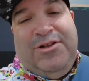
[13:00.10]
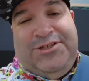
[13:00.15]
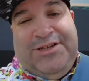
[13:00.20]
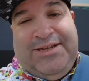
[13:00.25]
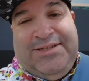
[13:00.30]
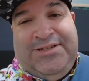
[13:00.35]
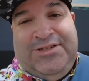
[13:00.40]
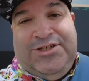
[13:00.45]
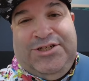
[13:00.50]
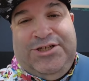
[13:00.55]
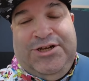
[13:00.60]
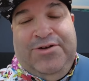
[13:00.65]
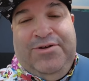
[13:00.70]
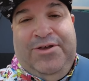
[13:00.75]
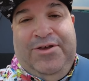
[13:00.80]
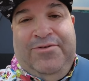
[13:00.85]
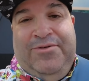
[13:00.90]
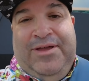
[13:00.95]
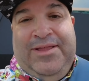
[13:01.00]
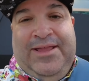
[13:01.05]
Jess can show
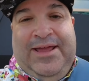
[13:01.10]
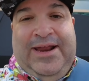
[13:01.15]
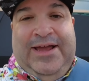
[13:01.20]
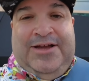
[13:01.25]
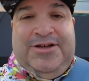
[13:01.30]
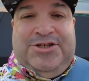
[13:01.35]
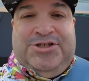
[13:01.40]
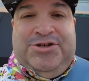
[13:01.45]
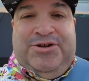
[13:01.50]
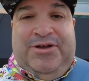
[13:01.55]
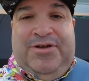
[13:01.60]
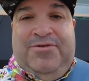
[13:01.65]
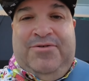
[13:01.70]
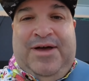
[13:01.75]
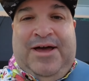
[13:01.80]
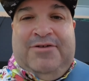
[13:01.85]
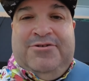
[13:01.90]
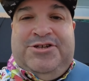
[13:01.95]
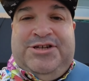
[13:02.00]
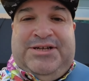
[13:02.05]
you, and then I can show you
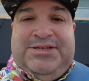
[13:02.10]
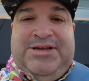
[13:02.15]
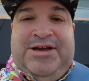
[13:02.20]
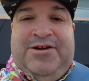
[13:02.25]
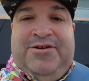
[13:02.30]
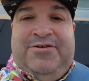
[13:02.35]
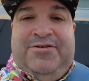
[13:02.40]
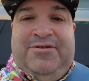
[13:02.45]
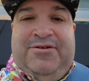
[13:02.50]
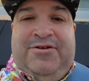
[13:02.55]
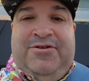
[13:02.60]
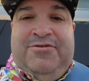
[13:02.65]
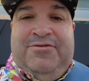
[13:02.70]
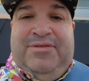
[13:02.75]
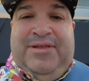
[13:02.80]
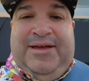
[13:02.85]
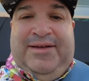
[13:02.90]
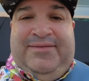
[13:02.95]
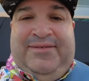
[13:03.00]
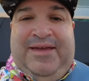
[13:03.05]
how Jess got her
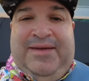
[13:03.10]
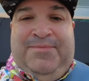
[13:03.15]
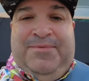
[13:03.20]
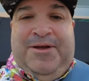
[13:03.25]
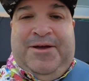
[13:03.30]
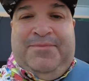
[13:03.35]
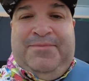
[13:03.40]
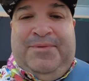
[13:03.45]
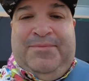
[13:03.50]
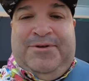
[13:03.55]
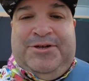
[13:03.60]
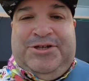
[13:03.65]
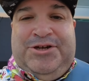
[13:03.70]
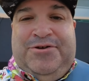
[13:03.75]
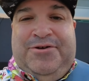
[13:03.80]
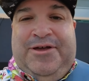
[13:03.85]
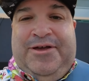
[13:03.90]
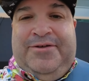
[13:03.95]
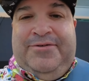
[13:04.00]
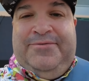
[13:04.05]
leg taped up. Let me
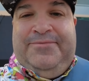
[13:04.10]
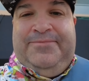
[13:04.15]
show you.